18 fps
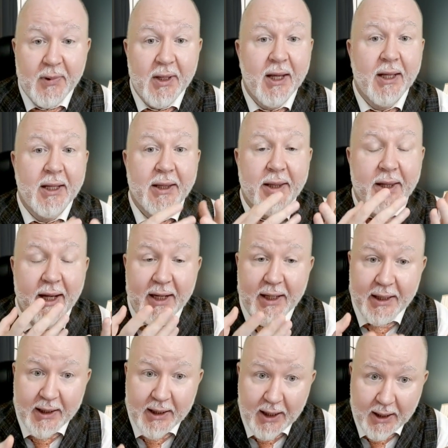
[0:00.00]
And
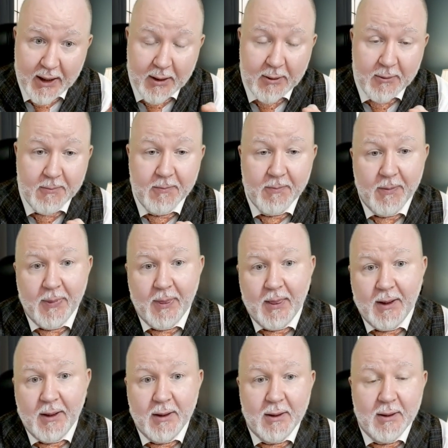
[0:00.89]
that, again,
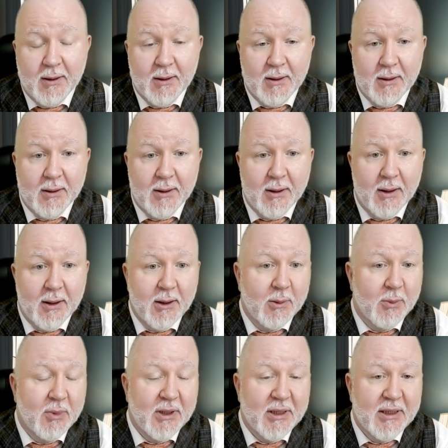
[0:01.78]

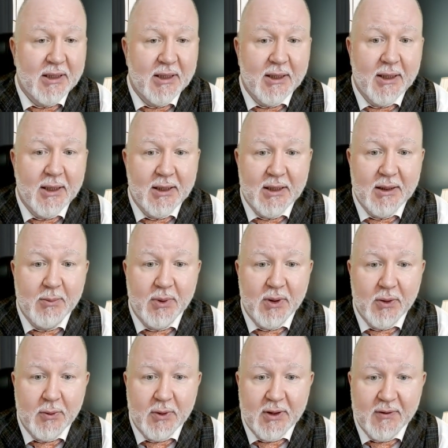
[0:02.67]
can be seen as
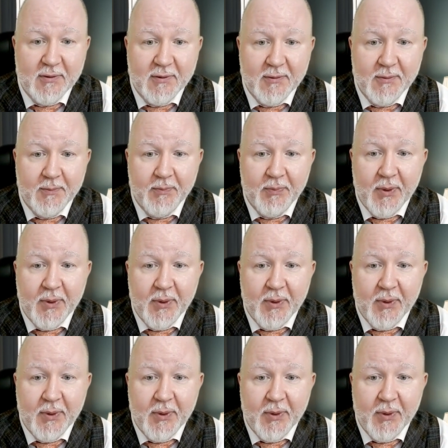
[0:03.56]
abusive.